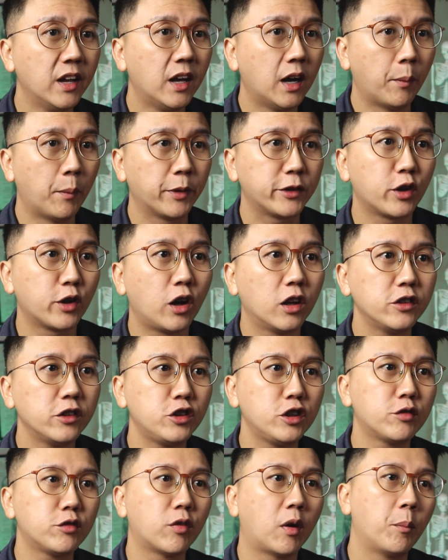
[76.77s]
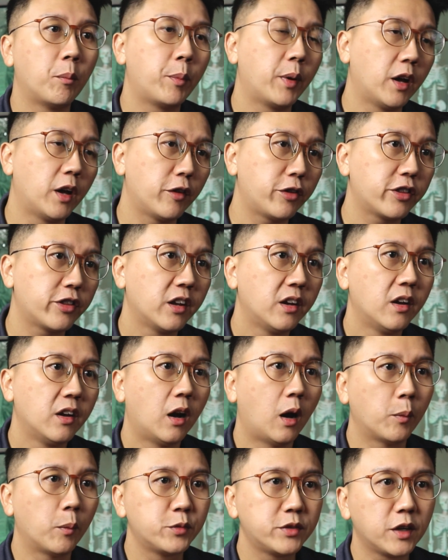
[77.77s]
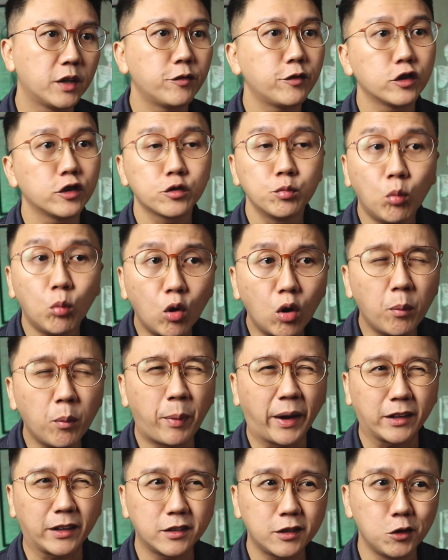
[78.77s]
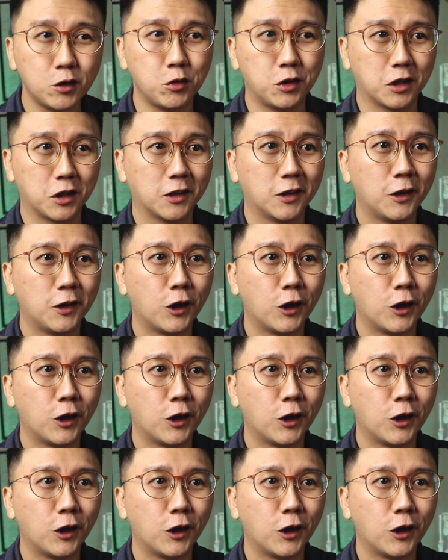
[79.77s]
a pathologist from Perth, observed small bacteria